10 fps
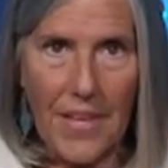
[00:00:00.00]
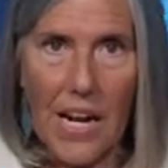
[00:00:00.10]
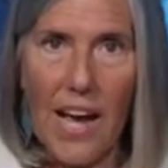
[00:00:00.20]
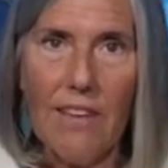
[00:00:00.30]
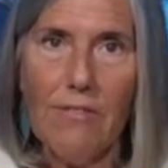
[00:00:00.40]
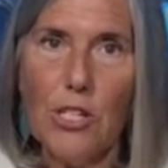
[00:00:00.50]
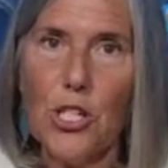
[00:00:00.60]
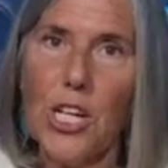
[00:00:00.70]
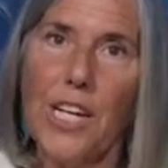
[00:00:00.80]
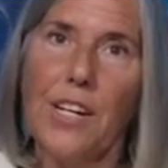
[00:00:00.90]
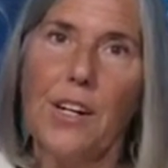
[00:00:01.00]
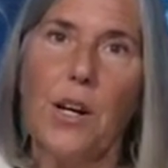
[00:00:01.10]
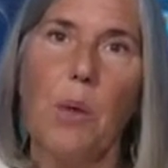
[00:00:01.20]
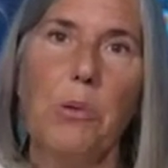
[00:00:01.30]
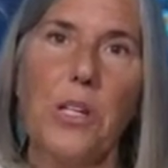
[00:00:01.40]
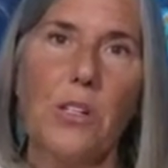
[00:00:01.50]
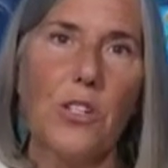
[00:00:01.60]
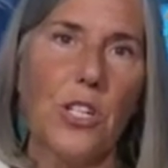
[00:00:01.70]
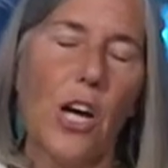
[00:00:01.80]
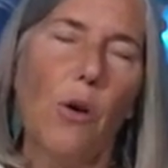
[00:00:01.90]
that I officiated a couple
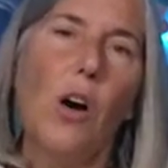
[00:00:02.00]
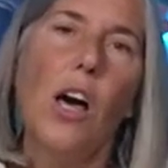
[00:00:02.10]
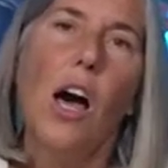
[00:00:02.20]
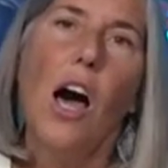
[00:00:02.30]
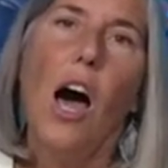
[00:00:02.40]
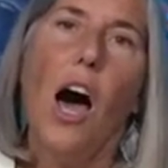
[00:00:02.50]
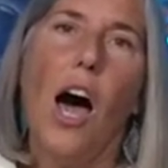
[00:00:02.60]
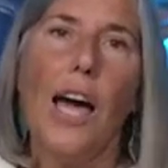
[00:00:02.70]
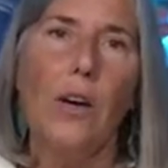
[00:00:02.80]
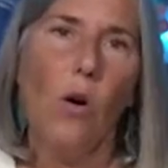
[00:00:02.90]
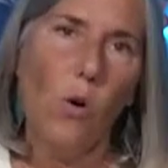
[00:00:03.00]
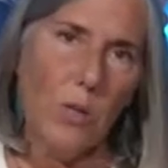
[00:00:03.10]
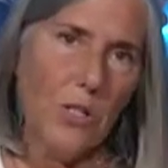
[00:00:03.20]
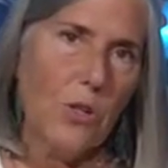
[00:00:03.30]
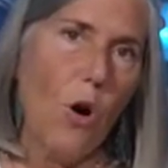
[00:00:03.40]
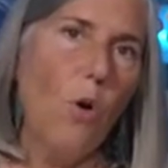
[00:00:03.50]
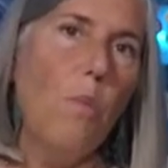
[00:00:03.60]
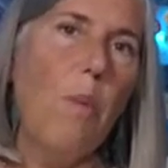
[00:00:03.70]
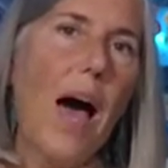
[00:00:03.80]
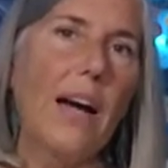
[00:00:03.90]
years ago, I always
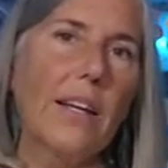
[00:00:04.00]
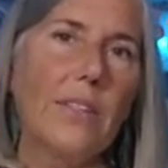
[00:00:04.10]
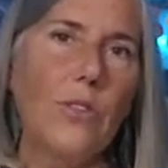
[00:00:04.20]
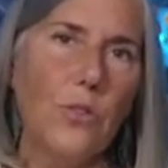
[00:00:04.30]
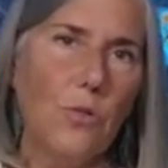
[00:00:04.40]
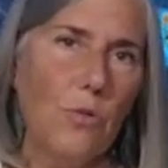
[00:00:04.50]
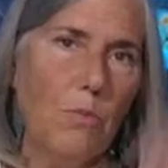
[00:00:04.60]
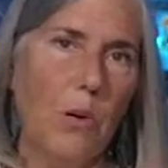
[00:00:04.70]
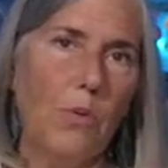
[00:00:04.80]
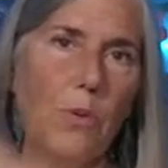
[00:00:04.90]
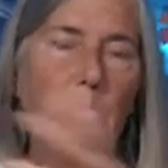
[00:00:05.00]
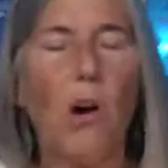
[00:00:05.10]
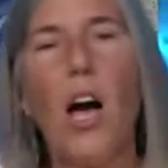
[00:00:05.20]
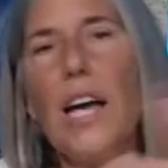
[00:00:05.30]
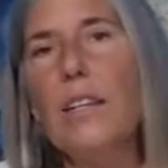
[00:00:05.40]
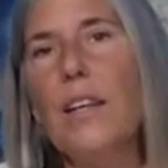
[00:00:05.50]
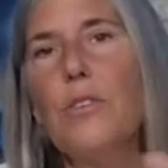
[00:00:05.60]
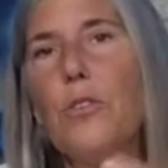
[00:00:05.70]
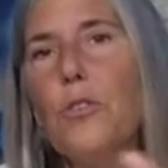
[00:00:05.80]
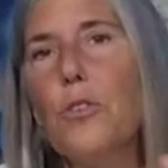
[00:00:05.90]
go back into both the bride
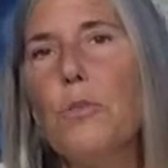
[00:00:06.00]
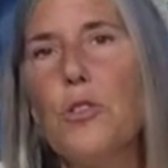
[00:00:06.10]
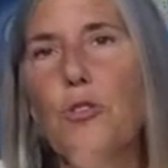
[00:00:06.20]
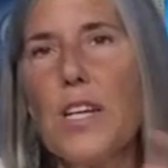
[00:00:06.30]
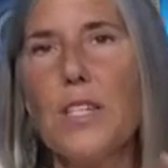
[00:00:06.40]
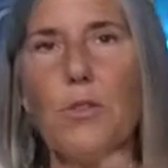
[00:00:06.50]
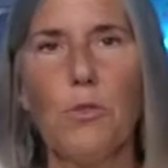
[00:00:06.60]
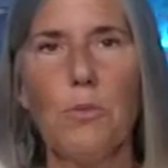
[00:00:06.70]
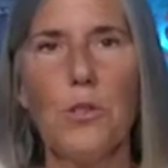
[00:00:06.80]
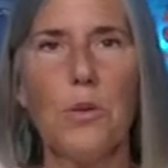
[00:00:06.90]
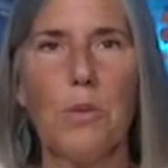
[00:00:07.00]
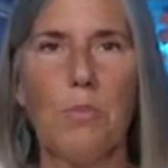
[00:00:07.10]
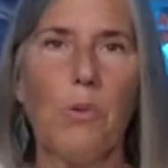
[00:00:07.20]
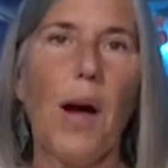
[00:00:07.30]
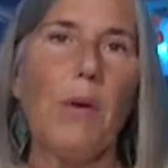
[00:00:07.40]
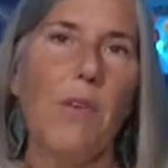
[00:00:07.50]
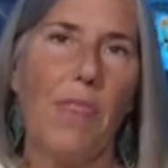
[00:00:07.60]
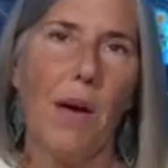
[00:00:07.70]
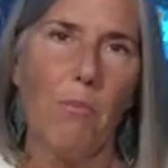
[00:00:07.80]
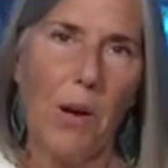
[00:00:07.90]
and the groom's dressing room to pray with
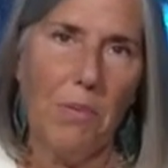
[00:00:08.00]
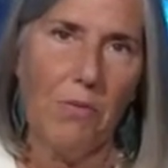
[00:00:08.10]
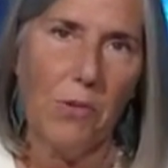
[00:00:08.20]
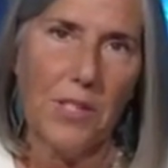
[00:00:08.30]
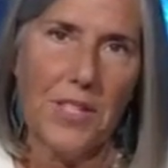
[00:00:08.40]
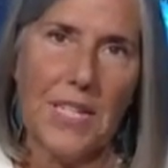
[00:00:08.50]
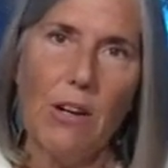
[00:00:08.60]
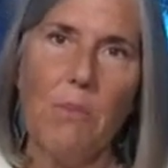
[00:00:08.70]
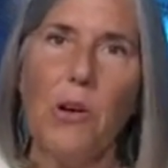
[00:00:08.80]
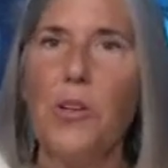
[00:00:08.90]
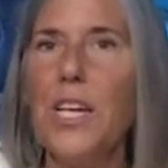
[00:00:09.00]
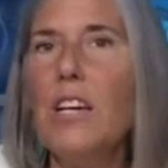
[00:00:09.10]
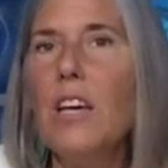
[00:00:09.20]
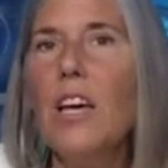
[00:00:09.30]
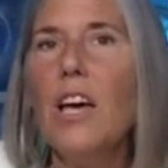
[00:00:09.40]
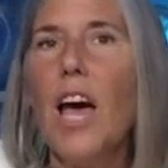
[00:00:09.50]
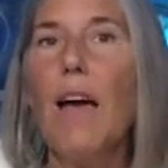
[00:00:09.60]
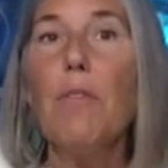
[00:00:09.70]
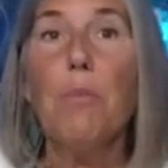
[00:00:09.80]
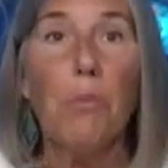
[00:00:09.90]
them right before the ceremony.
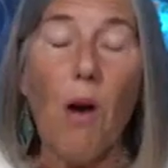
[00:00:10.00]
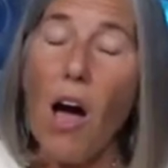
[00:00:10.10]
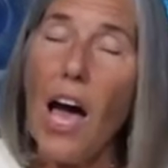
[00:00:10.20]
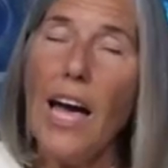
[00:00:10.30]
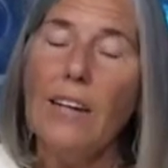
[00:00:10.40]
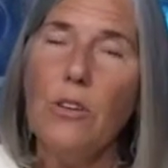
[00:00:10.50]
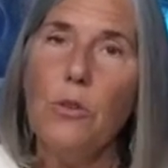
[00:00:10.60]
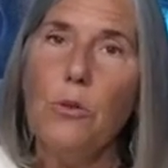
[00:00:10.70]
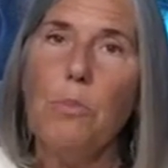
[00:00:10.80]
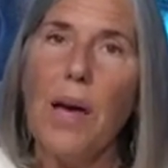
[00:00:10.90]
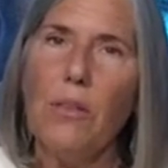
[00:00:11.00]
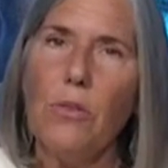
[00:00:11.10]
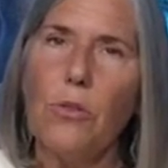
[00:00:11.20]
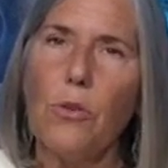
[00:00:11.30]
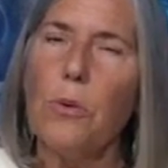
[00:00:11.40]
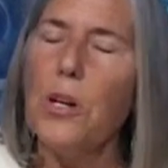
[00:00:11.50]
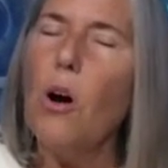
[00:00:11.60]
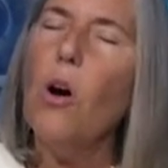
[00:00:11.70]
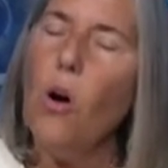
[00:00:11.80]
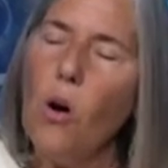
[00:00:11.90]
And the bride, who'd been through an
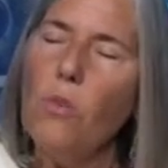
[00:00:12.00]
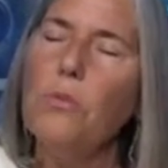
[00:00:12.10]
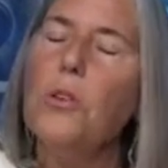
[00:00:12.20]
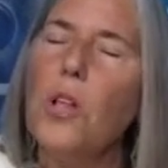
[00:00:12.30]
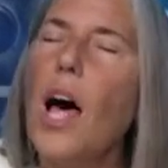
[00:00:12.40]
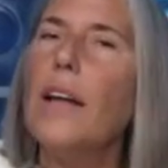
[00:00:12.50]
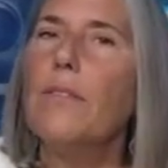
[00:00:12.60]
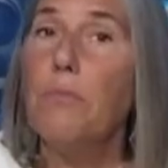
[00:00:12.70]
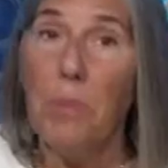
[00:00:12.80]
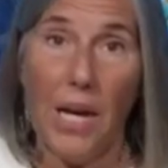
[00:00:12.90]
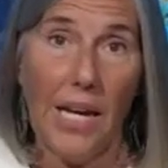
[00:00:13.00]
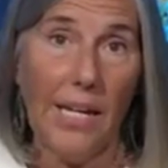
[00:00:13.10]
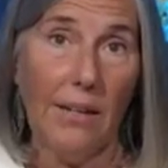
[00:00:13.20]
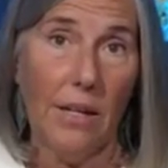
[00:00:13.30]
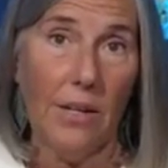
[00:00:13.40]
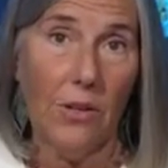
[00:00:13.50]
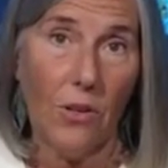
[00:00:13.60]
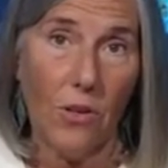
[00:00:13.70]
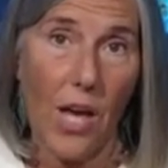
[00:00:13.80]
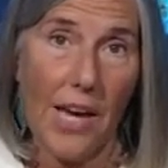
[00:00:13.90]
awful lot of pain in
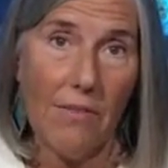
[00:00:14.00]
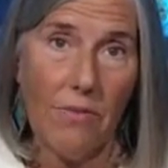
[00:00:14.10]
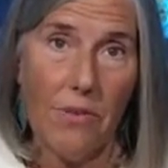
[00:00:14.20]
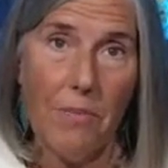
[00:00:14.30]
her life,